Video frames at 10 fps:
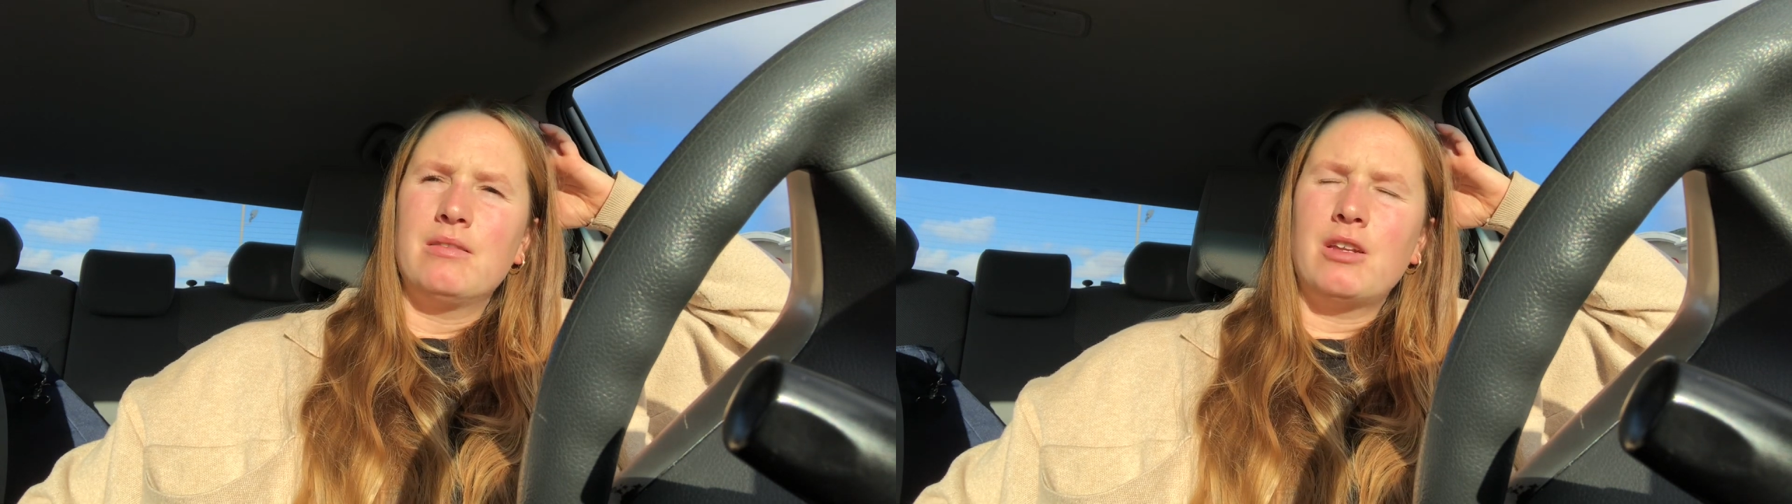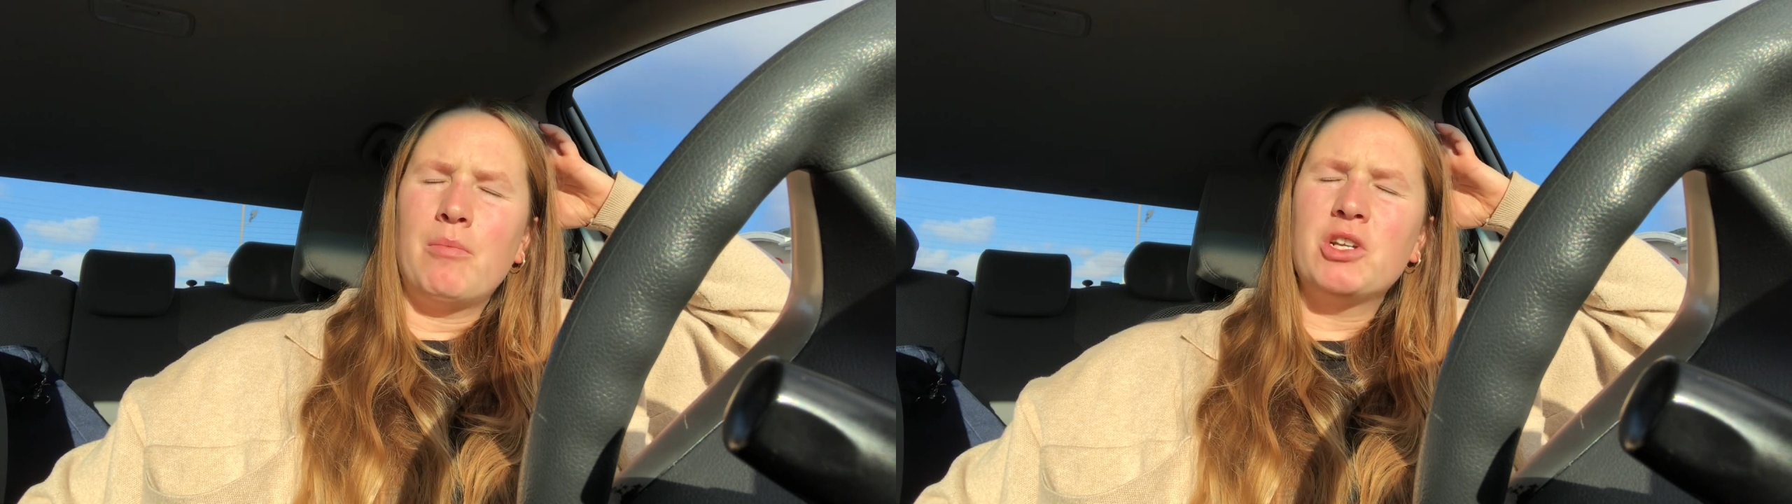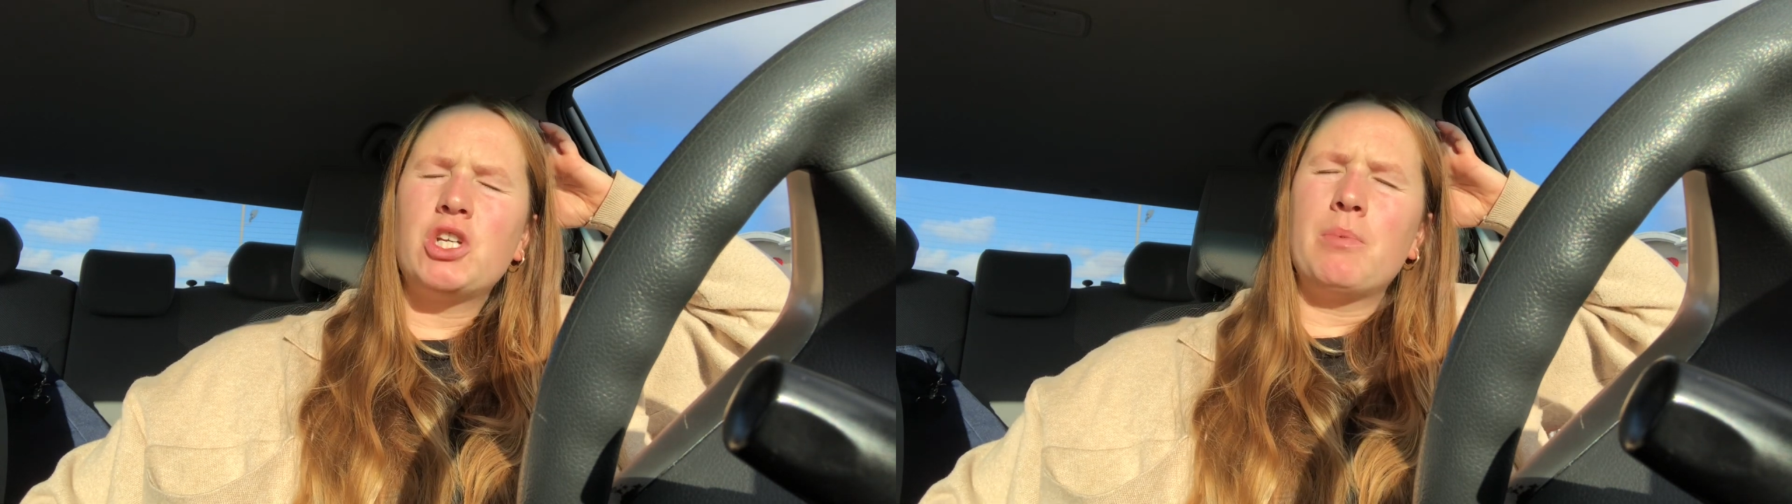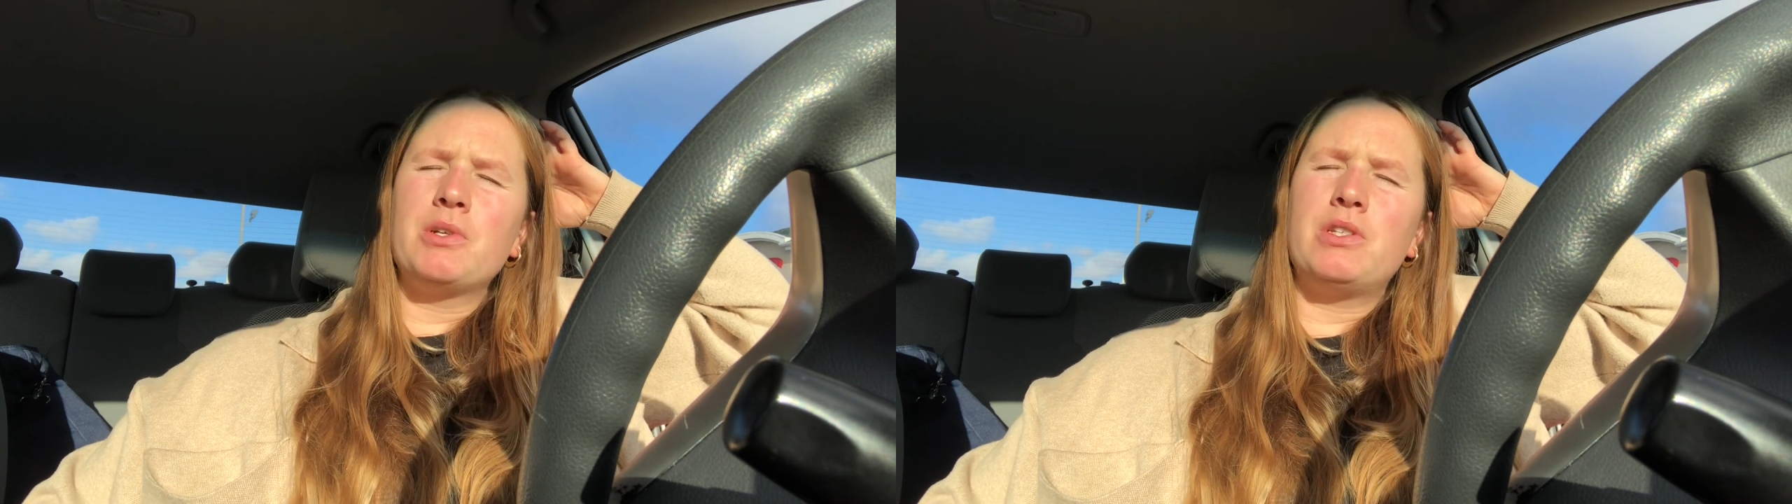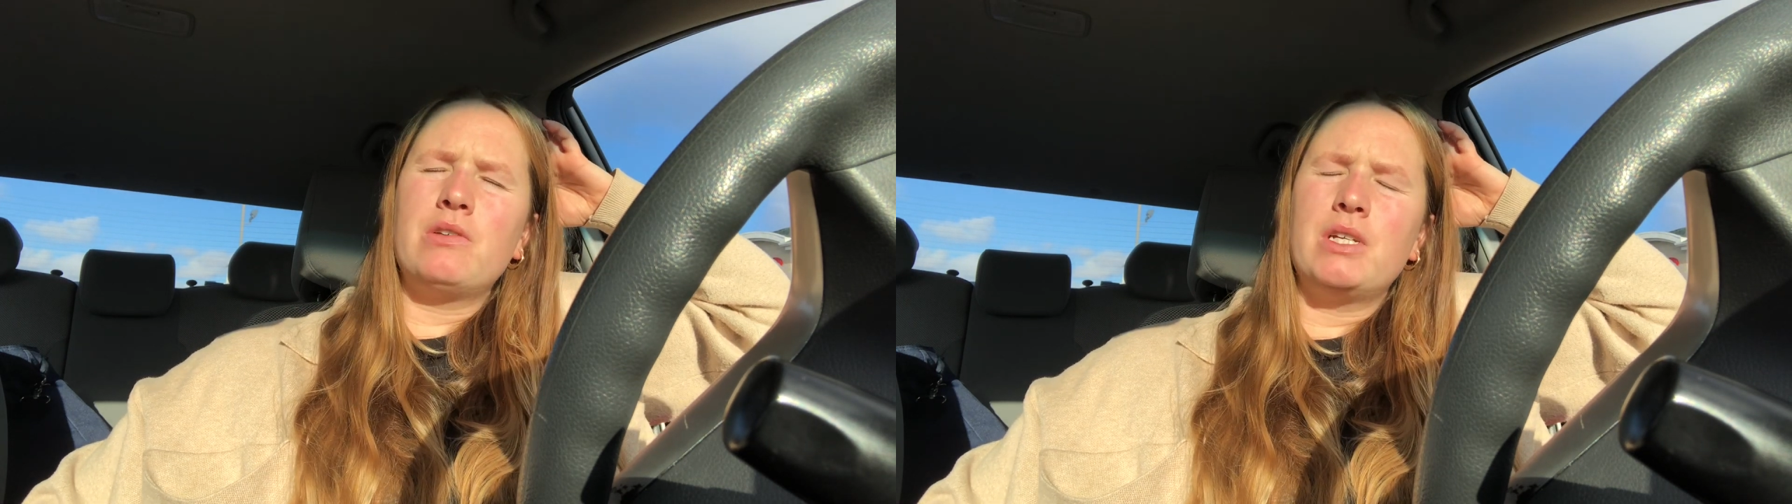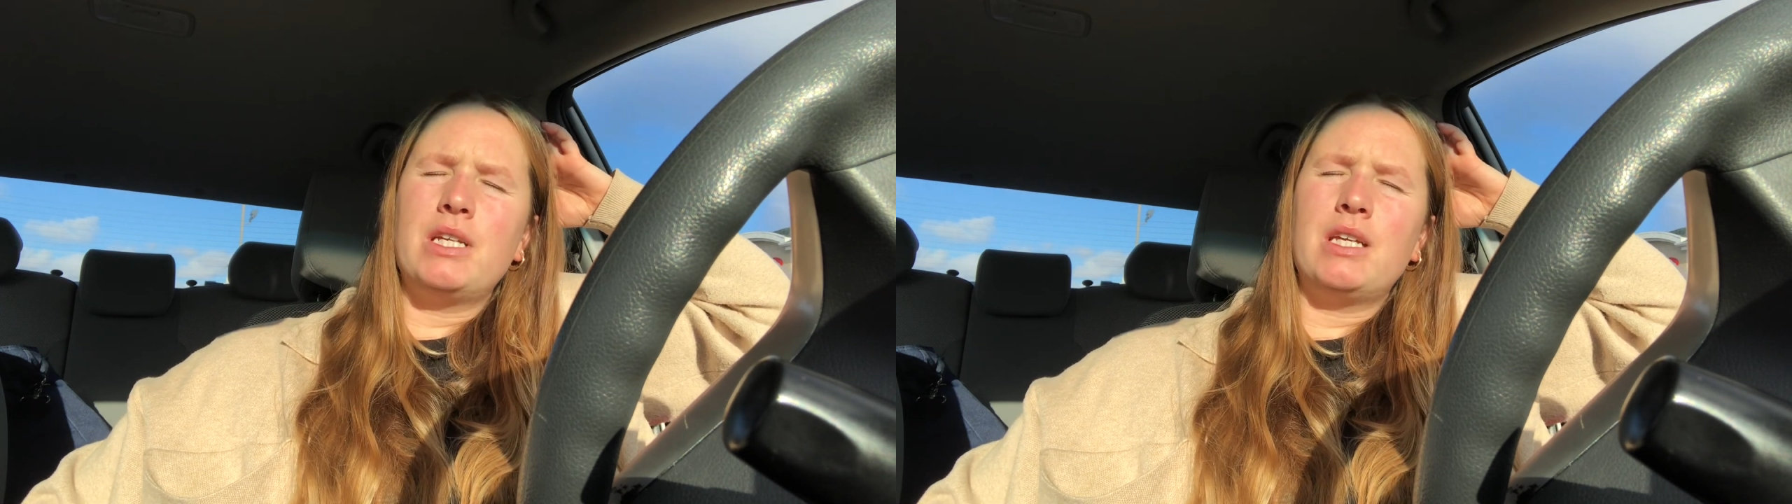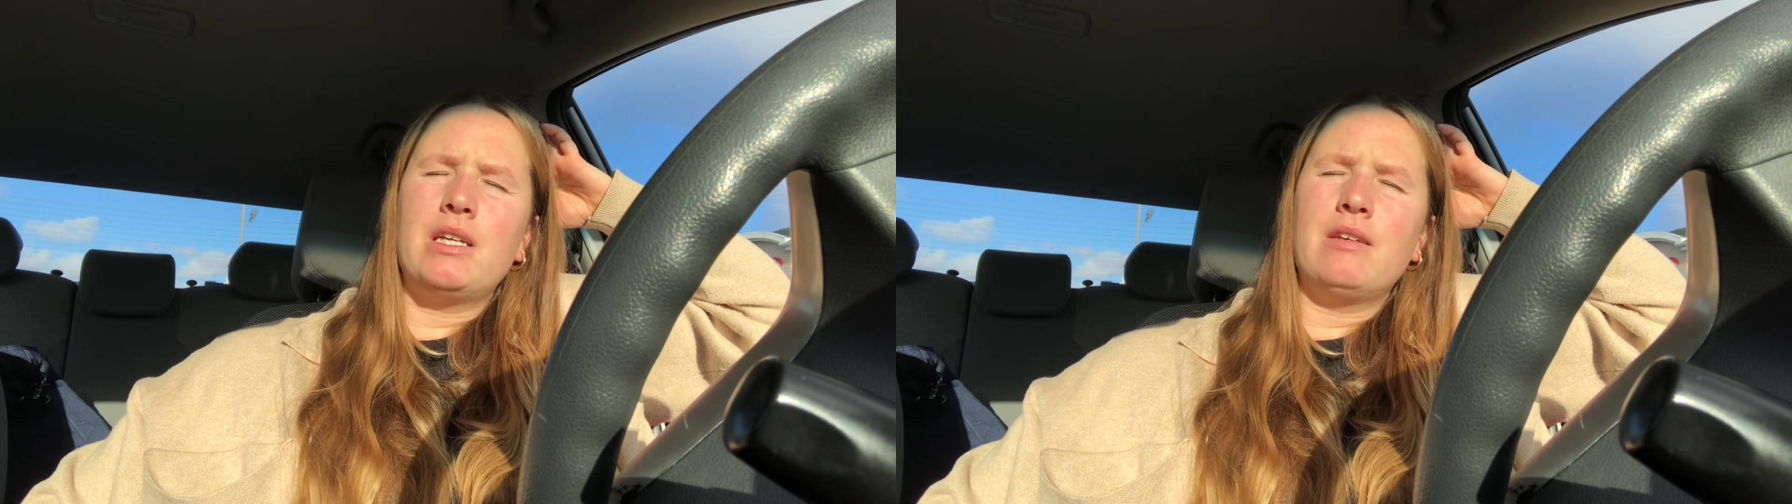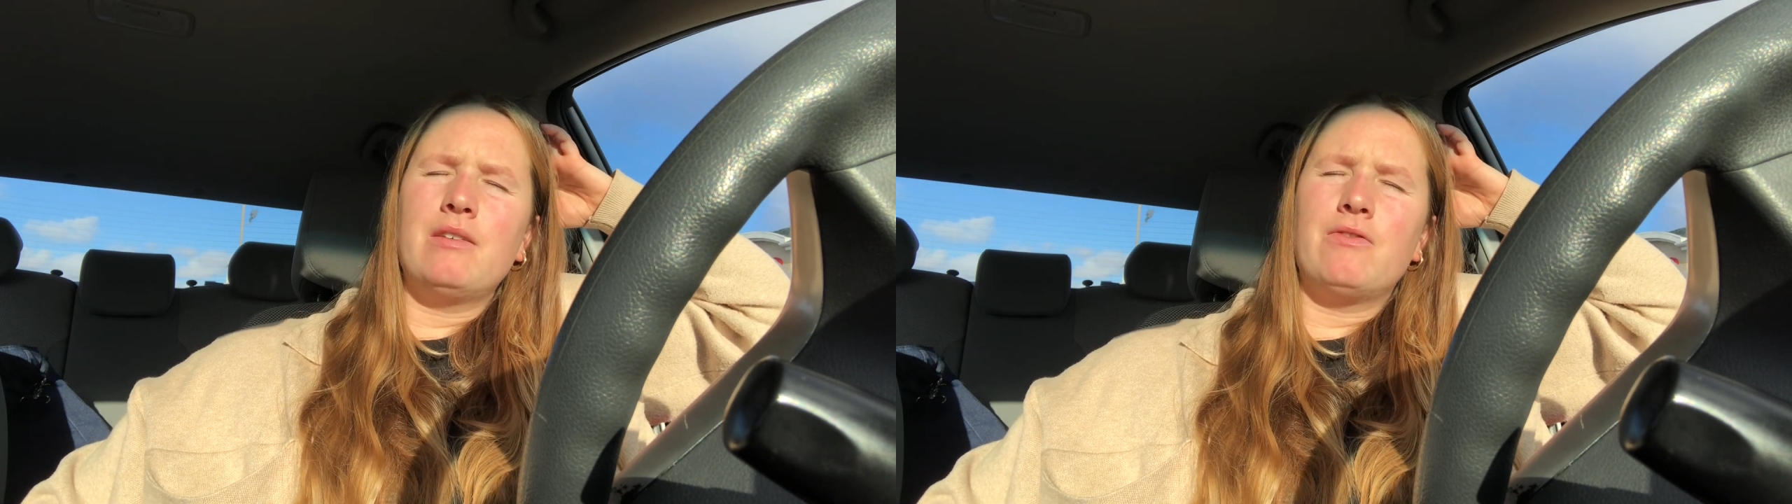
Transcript: not much opportunity